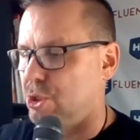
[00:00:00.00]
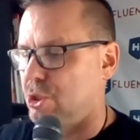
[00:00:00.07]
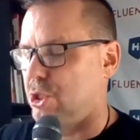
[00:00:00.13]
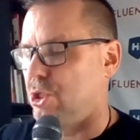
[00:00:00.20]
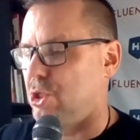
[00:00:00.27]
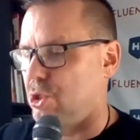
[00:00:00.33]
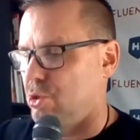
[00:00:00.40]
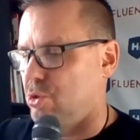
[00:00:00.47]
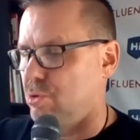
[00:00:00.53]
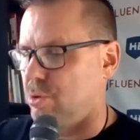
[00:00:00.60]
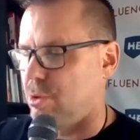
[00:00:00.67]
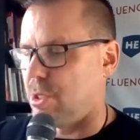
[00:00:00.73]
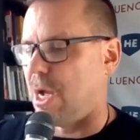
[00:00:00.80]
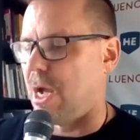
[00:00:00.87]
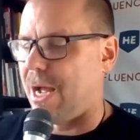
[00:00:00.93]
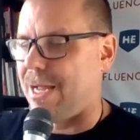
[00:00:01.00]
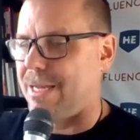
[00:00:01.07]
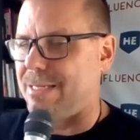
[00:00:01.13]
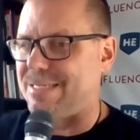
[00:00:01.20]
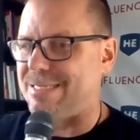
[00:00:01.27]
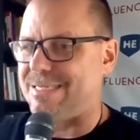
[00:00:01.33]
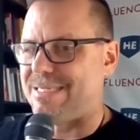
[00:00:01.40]
do not
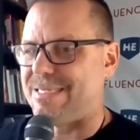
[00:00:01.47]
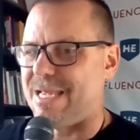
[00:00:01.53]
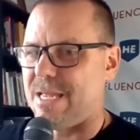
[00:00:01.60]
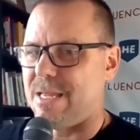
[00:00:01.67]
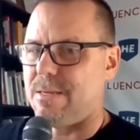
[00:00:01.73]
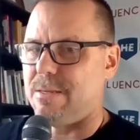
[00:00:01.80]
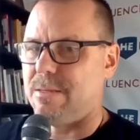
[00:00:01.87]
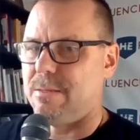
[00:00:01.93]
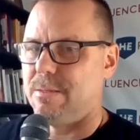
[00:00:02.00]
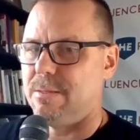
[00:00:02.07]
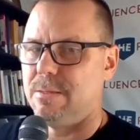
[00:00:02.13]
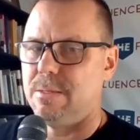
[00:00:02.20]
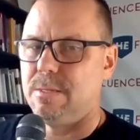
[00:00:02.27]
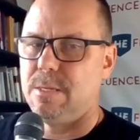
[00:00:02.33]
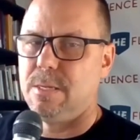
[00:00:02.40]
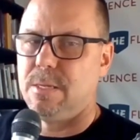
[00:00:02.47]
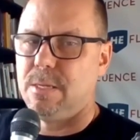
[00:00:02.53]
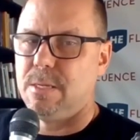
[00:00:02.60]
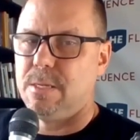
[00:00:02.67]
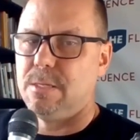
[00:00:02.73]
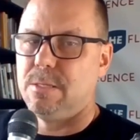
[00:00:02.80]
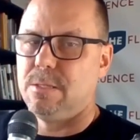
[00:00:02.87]
sin.
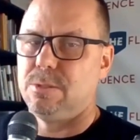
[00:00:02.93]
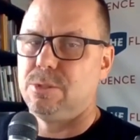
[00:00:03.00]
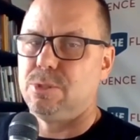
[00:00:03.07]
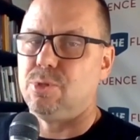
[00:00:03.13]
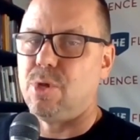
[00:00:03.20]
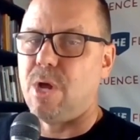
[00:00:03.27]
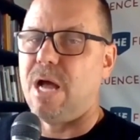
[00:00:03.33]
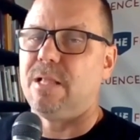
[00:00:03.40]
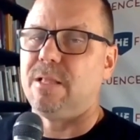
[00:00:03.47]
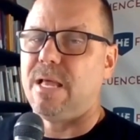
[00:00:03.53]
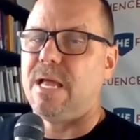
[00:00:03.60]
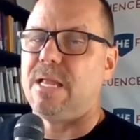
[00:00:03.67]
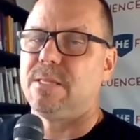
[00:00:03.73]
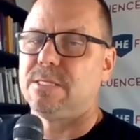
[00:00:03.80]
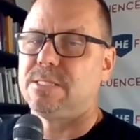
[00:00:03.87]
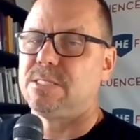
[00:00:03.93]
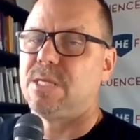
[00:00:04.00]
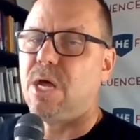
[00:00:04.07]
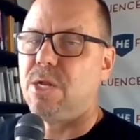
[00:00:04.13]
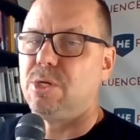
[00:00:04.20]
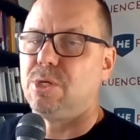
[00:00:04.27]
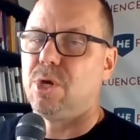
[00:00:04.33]
Do not let the
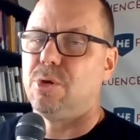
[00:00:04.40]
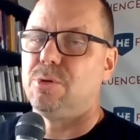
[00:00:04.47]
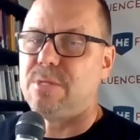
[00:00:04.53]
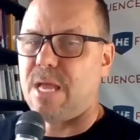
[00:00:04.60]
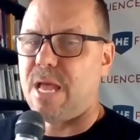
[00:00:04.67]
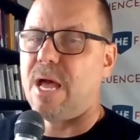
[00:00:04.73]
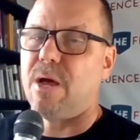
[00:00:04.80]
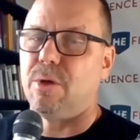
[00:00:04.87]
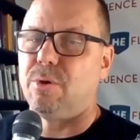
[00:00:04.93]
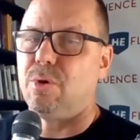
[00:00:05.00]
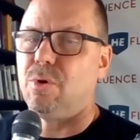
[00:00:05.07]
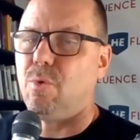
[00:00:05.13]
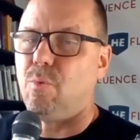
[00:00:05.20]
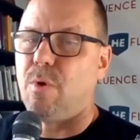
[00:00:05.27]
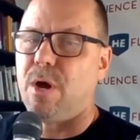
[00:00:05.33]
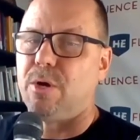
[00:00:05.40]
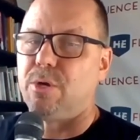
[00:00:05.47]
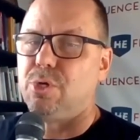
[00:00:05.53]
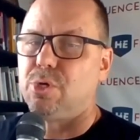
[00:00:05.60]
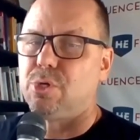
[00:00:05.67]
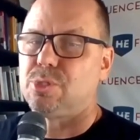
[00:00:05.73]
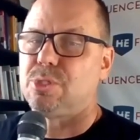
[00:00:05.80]
sun go down while
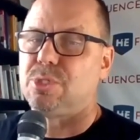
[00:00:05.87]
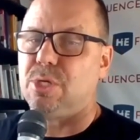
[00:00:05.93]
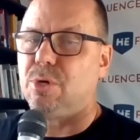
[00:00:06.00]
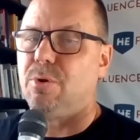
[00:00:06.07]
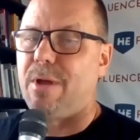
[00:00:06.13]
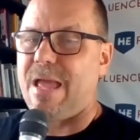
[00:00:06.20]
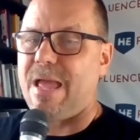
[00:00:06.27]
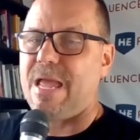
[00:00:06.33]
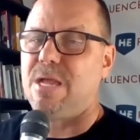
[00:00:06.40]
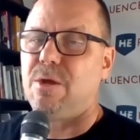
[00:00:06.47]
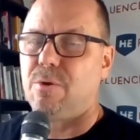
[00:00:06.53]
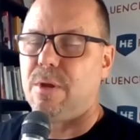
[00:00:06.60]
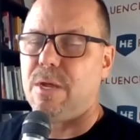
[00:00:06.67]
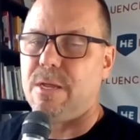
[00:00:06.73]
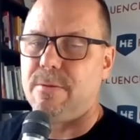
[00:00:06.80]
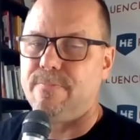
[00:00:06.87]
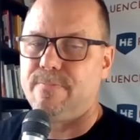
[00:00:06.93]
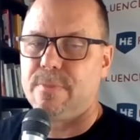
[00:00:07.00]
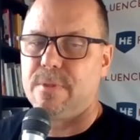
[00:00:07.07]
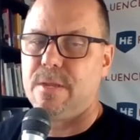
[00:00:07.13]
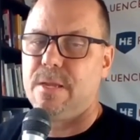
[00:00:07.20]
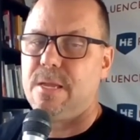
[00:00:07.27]
you're still angry,
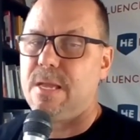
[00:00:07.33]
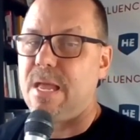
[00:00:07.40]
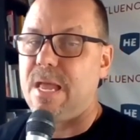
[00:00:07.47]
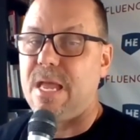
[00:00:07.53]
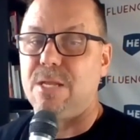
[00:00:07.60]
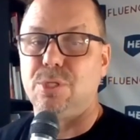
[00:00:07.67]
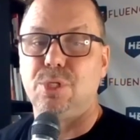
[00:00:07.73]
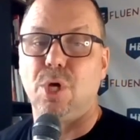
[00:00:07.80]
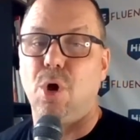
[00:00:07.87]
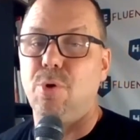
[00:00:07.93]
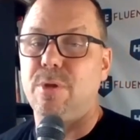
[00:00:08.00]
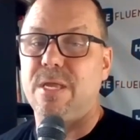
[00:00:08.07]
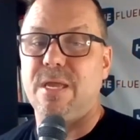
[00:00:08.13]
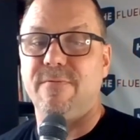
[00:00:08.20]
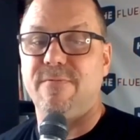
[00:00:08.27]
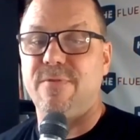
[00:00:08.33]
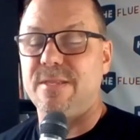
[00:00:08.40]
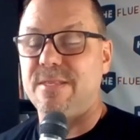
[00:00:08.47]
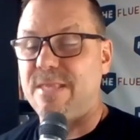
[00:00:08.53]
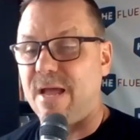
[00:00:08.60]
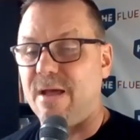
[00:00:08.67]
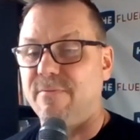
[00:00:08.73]
and don't give the
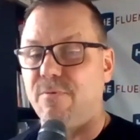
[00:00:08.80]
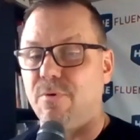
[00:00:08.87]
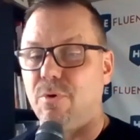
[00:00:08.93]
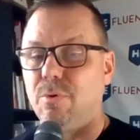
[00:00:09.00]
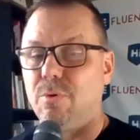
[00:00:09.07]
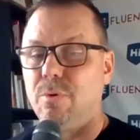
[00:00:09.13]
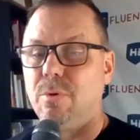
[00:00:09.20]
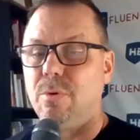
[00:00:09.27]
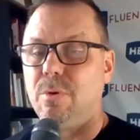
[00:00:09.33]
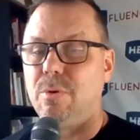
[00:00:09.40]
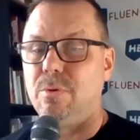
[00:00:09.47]
devil